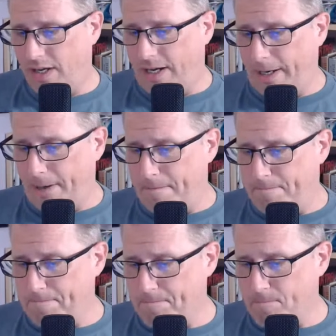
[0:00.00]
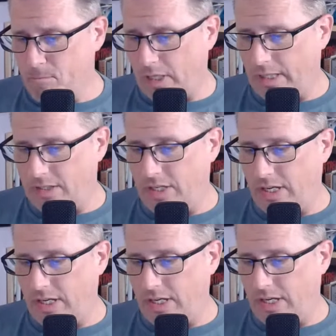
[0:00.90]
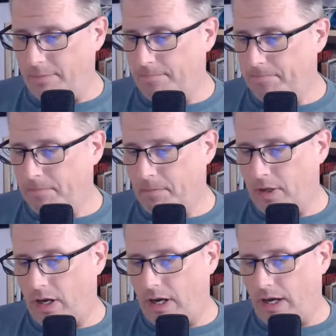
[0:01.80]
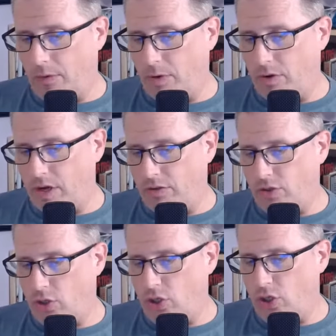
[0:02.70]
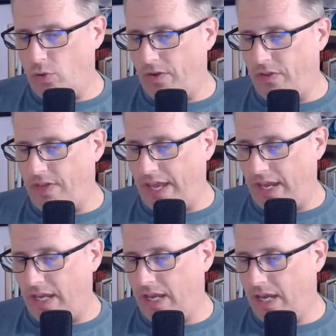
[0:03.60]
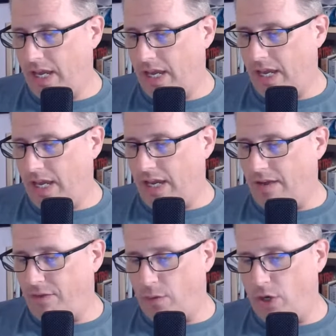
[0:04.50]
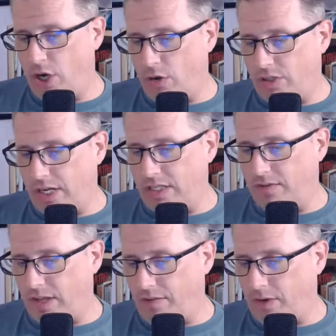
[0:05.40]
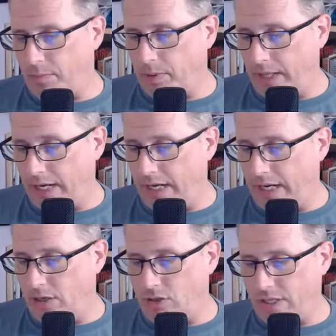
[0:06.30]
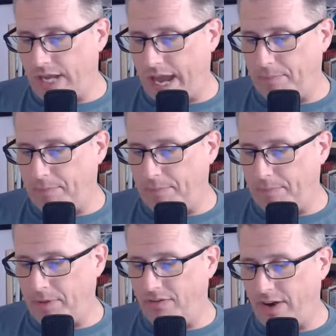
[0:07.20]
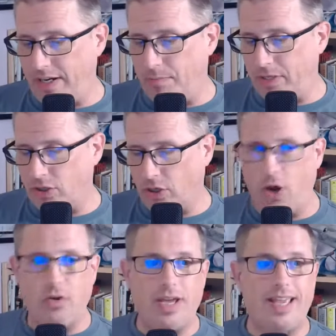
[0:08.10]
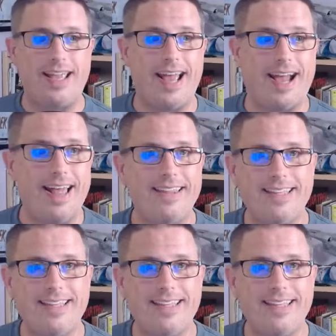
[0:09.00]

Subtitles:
Let's see. I wrote notes. You would think if there were no signs of life on a planet and you just happened to find a pistol. Oh yeah.